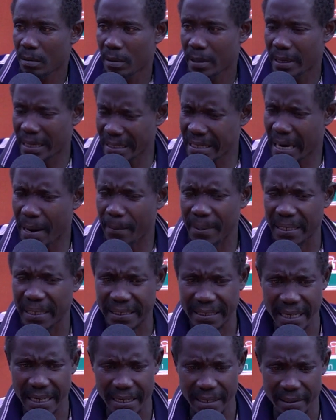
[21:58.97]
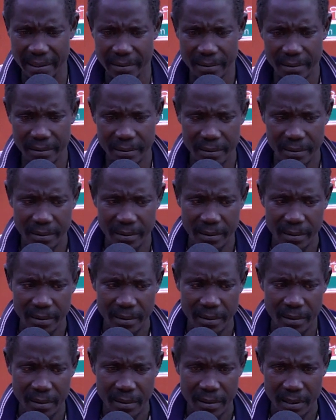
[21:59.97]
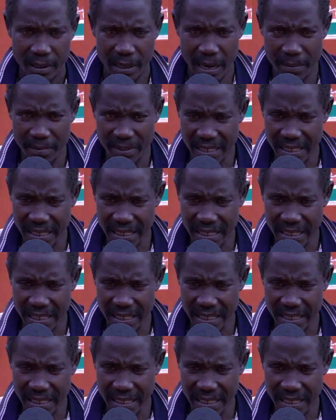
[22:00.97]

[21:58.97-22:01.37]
ejina me nchen na me